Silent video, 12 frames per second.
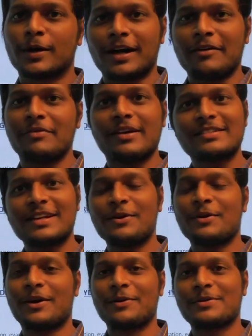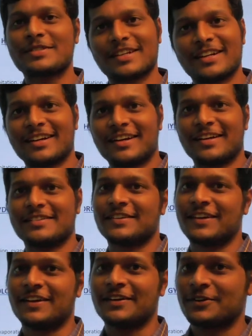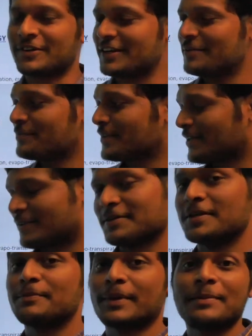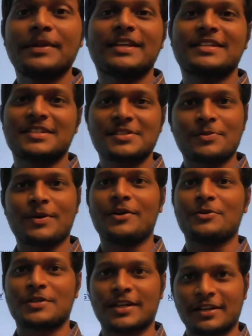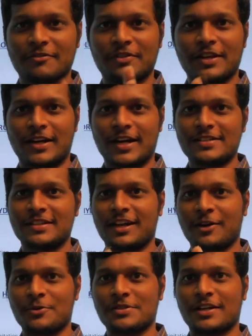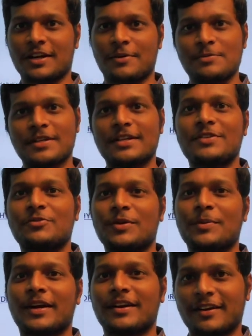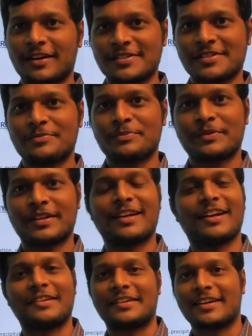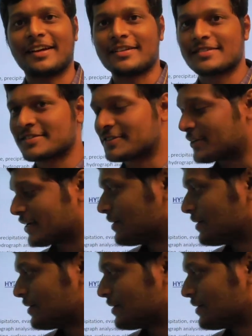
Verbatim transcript: obviously you have to study darcy law okay maybe they just want to say if the darcy law question comes it is from hydrology nothing else okay